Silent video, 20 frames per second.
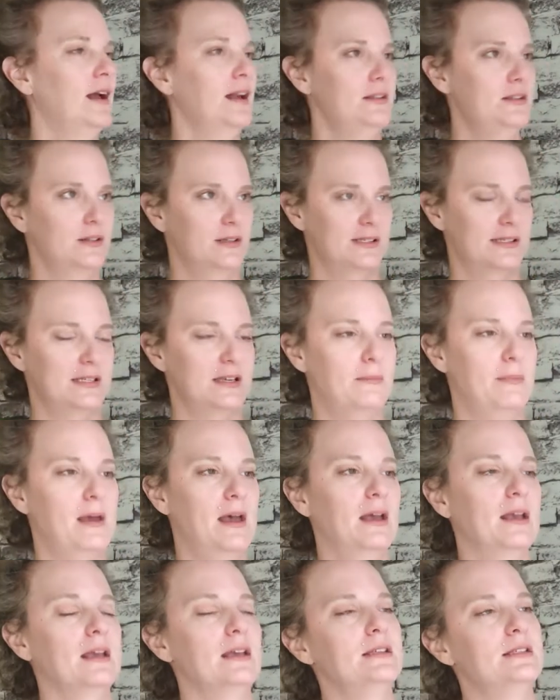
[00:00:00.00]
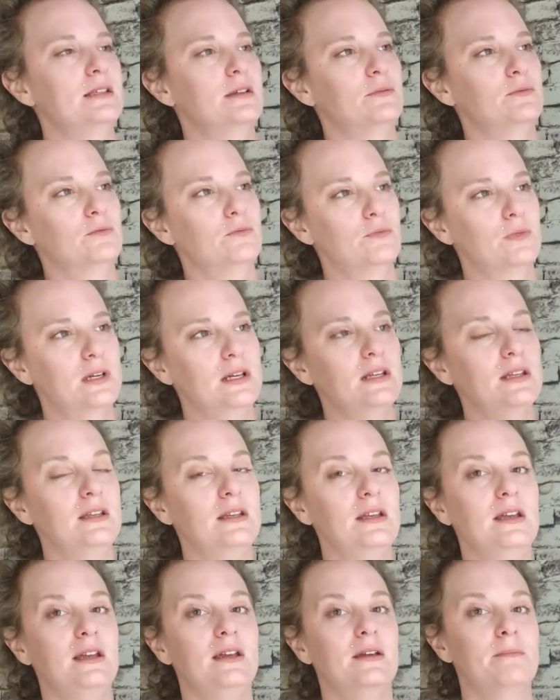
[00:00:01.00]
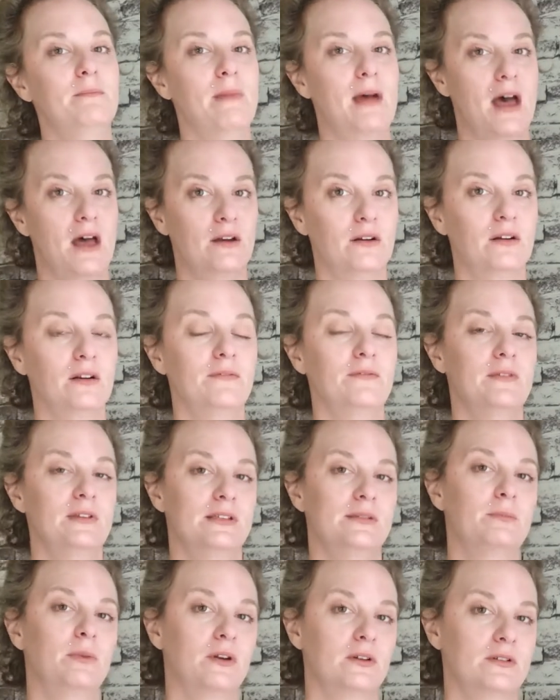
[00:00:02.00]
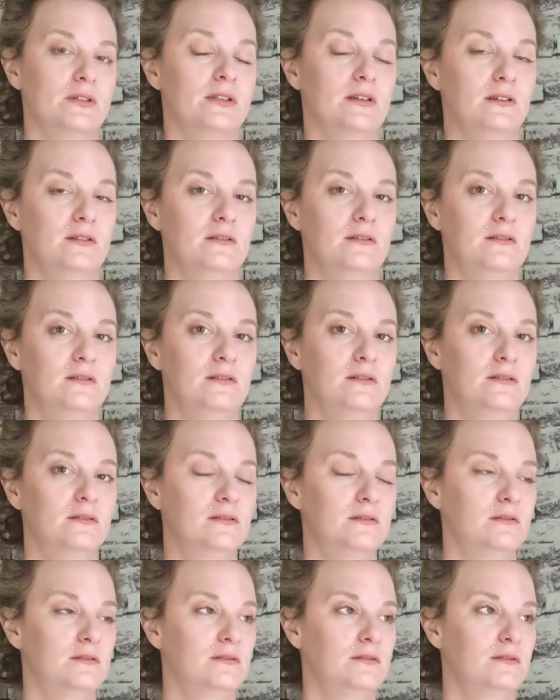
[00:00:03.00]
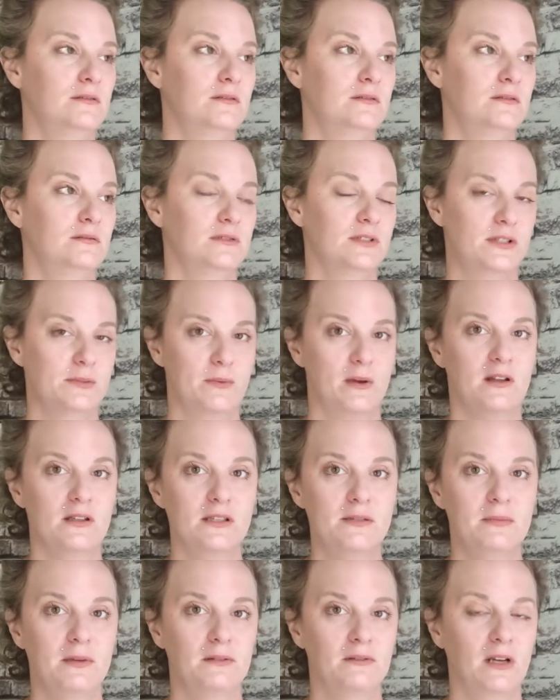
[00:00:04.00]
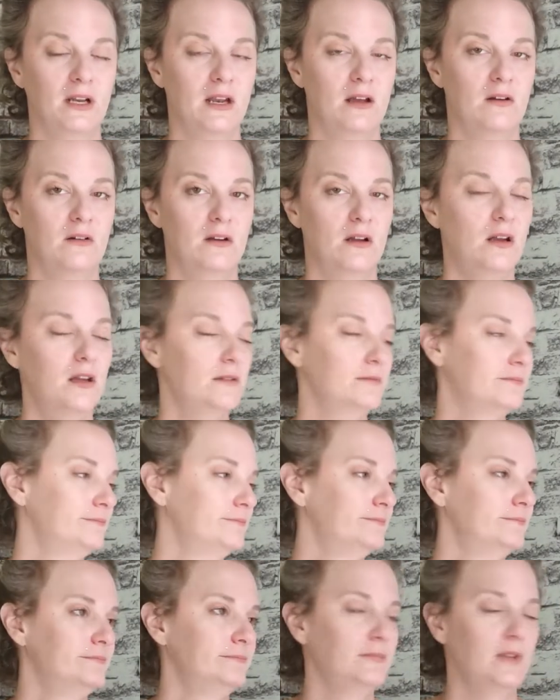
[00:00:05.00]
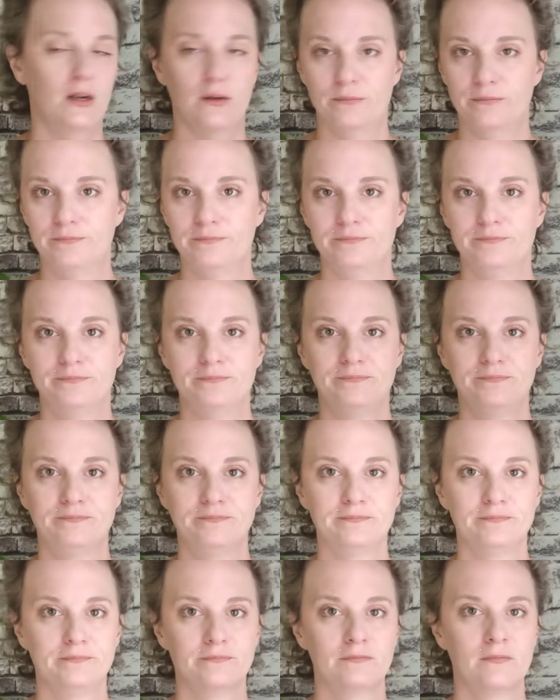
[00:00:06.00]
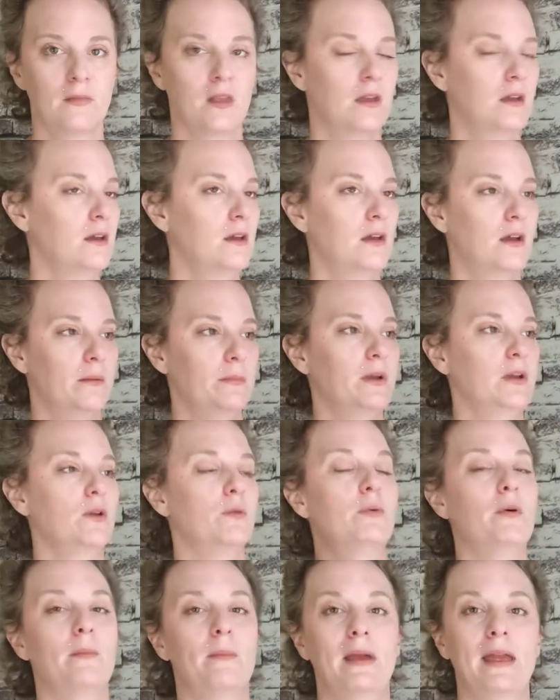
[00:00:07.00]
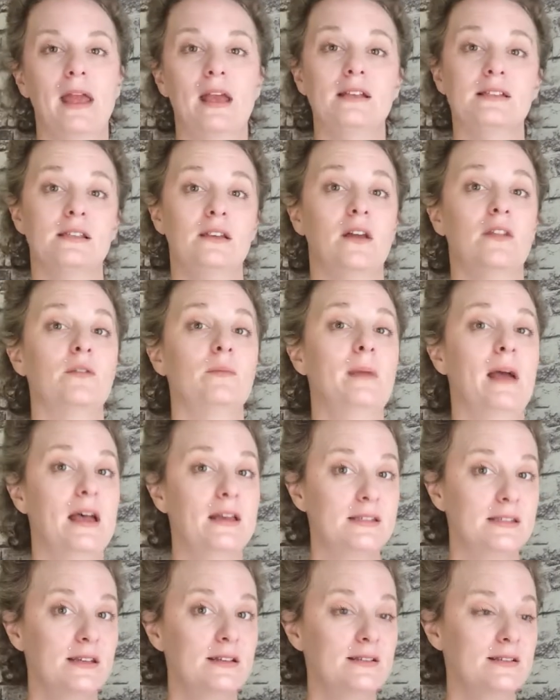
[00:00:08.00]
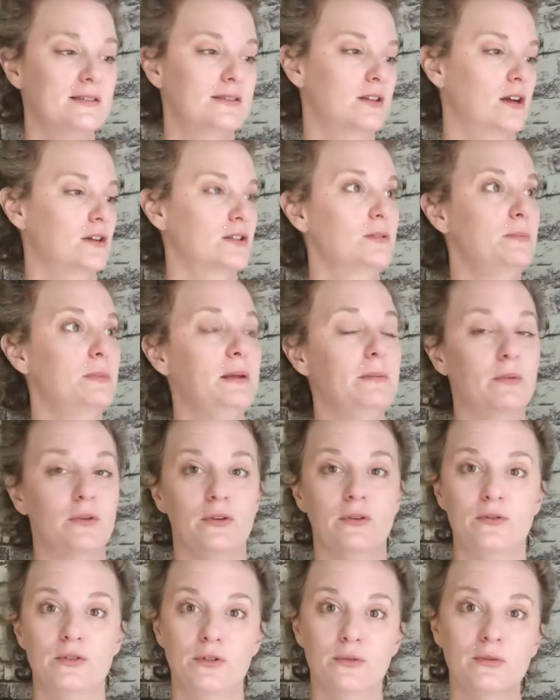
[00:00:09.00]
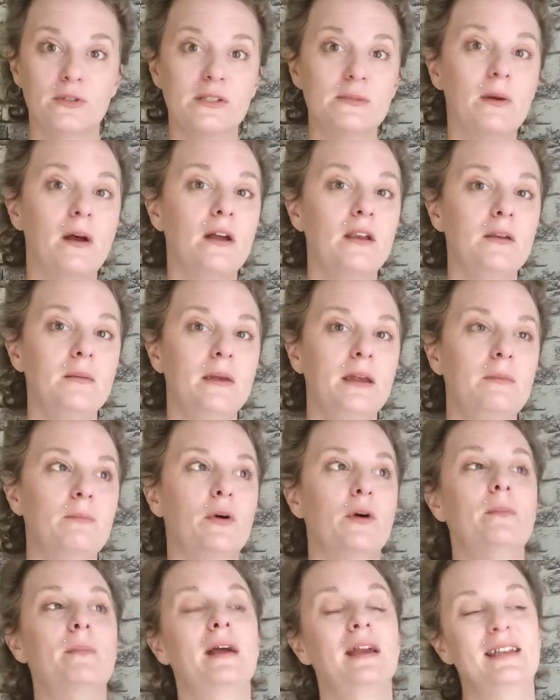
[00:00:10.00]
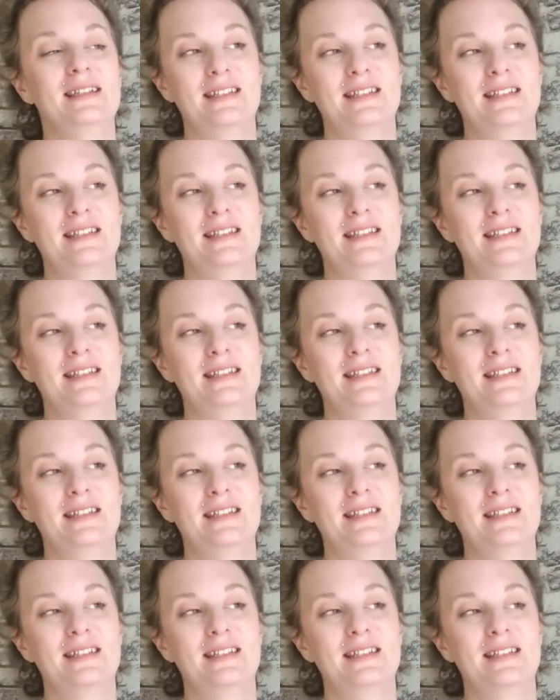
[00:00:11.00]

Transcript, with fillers: I took a step back. Is it really matter if this person responds to me right now or not? No. I'm going to go put my eggs in other baskets, talk to people who do respond to me, put my